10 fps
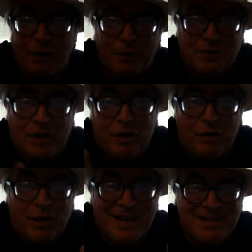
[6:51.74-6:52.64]
and were
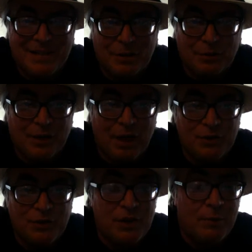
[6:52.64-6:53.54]
terrorizing a little
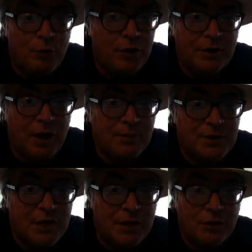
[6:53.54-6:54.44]
town somewhere in
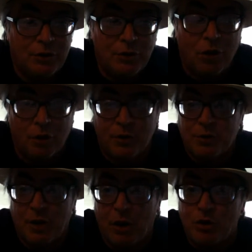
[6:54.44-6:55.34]
upstate New York,
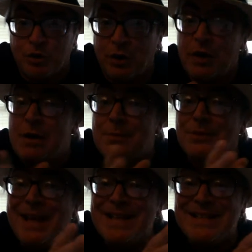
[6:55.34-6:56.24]
which also
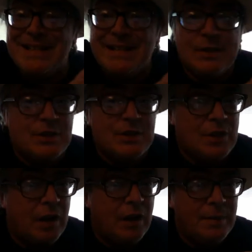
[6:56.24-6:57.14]
places the
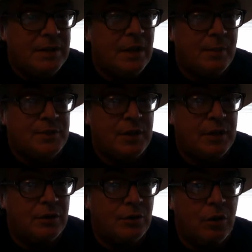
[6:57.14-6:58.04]
asylum in
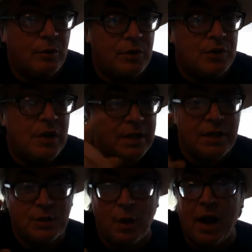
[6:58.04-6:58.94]
upstate New York, which
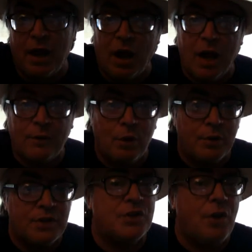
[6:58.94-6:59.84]
is why I've
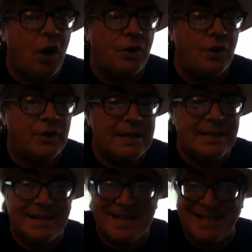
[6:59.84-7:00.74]
always thought
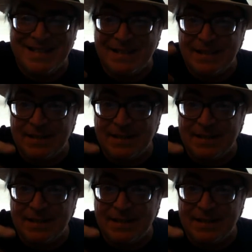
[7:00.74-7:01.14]
this is the